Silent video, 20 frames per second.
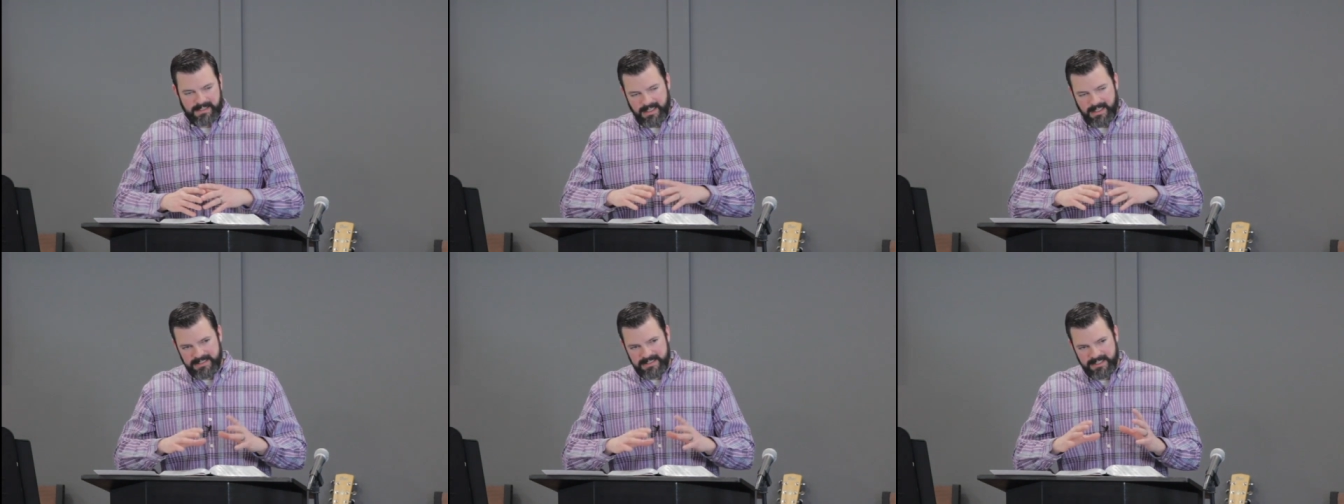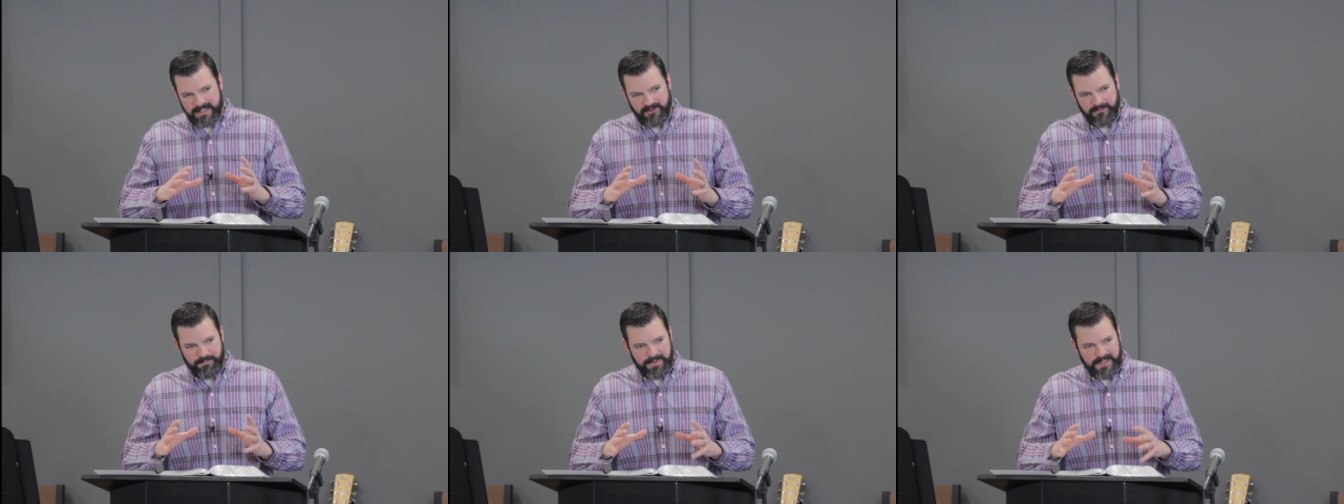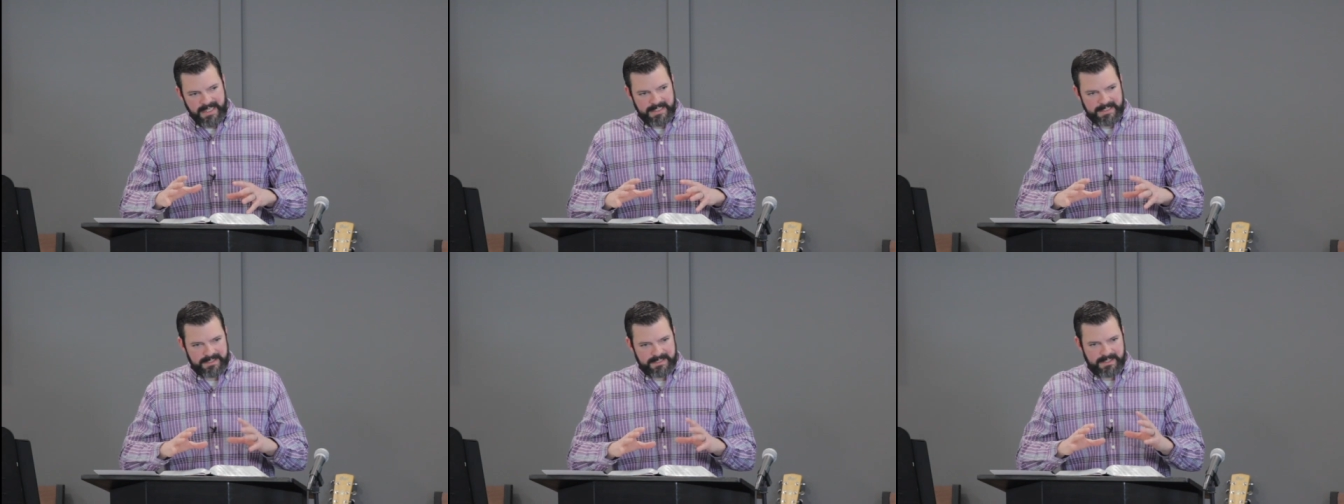idea of
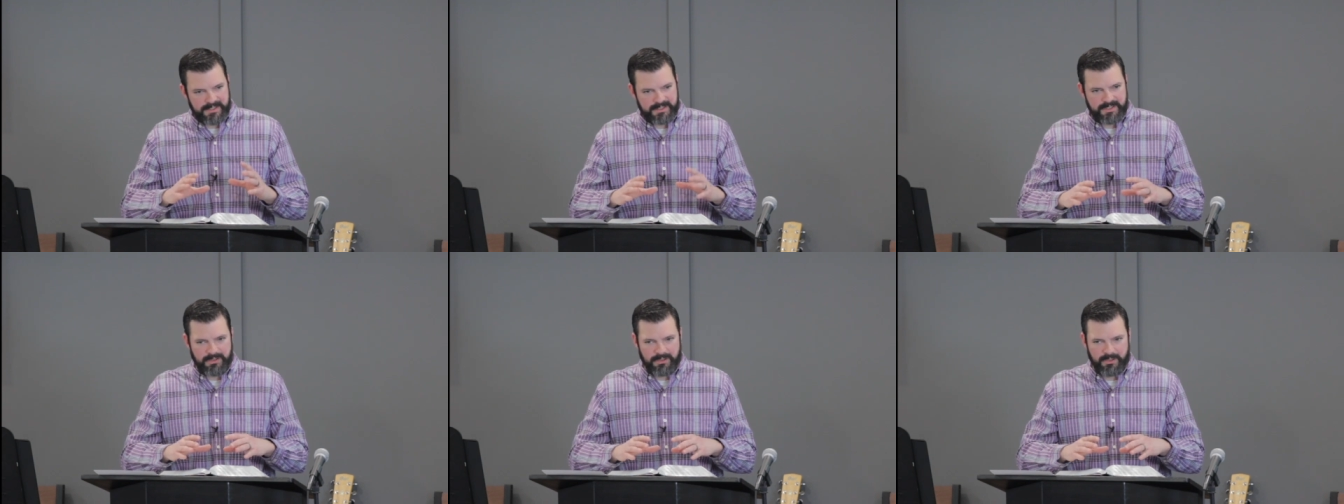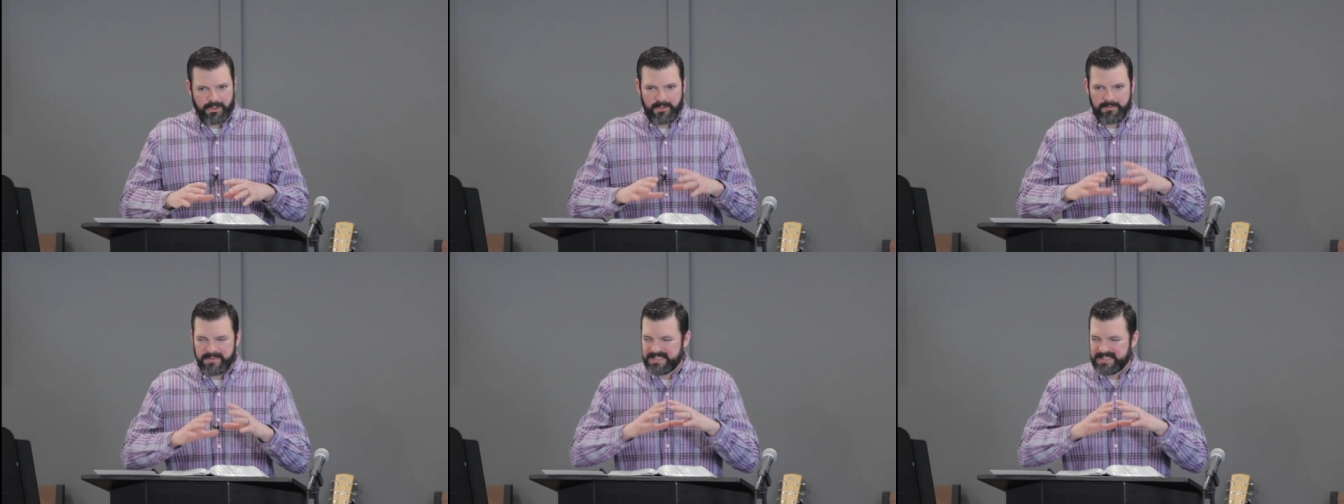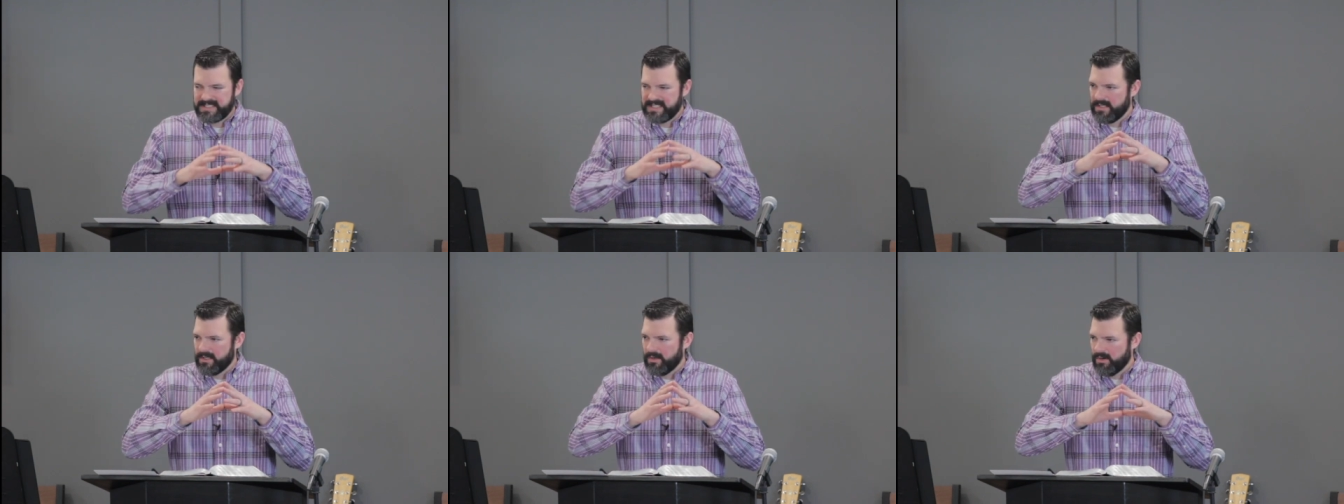peace, shalom, is
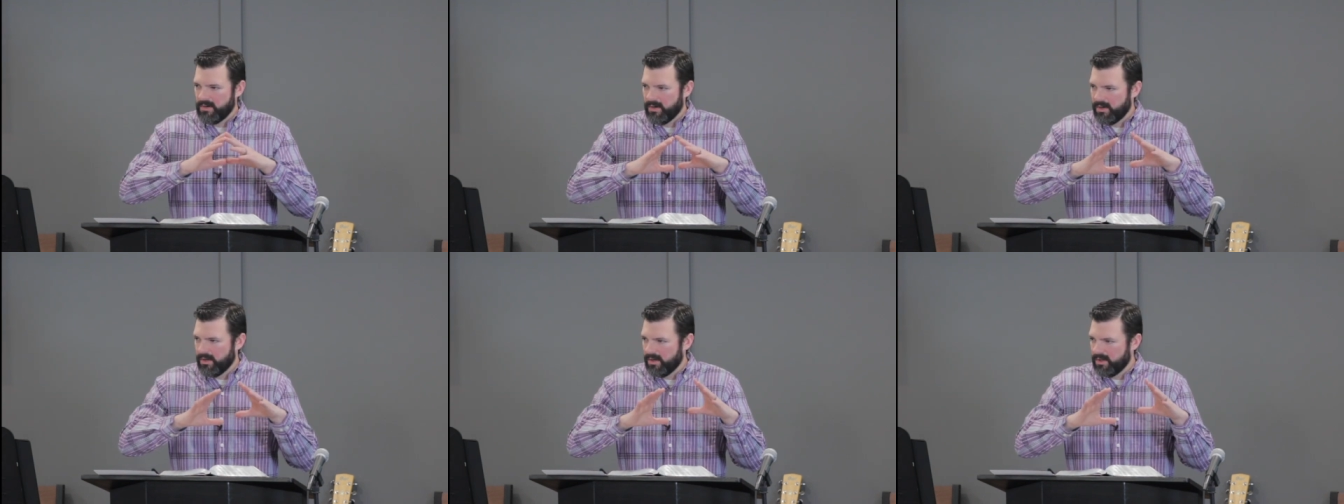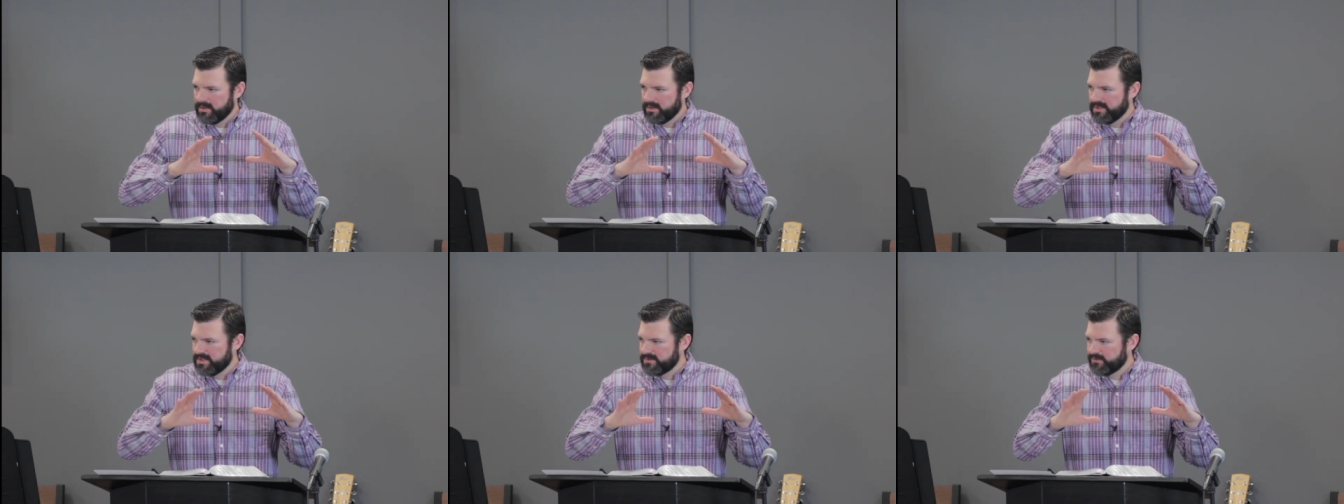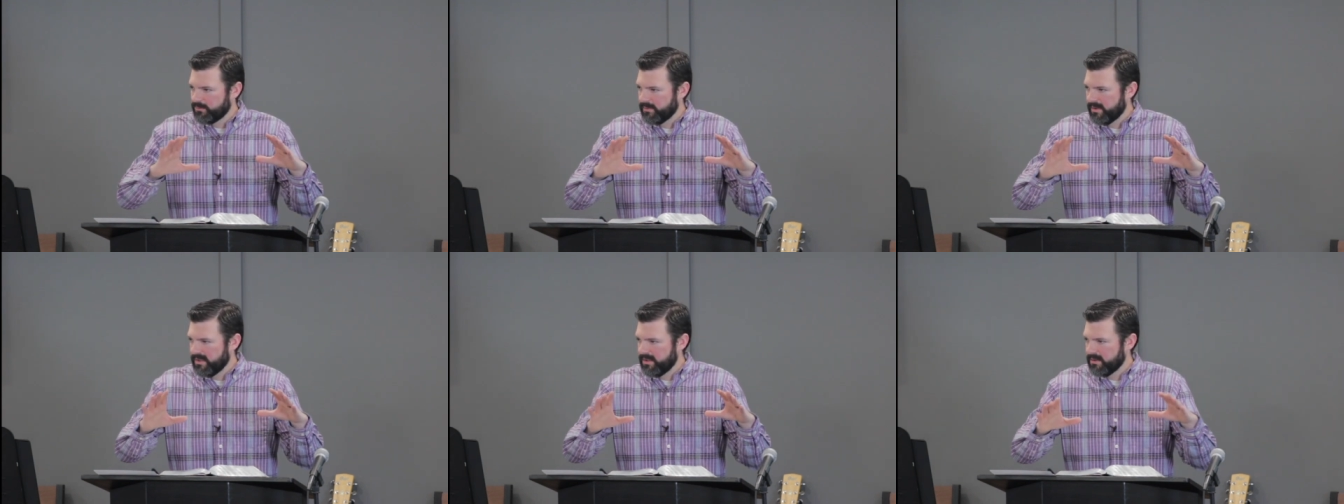that all is
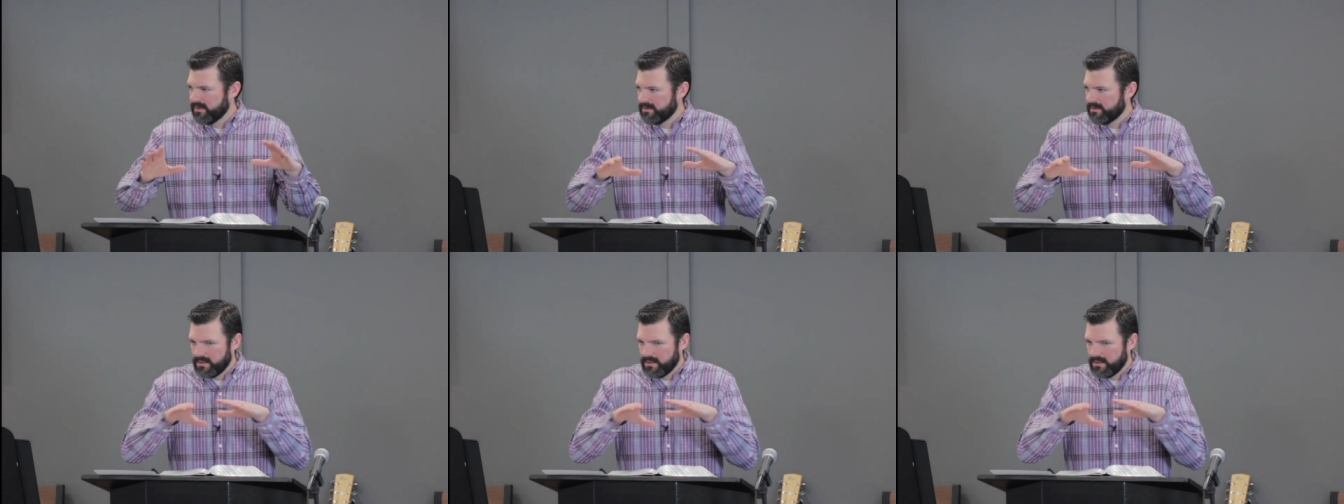well,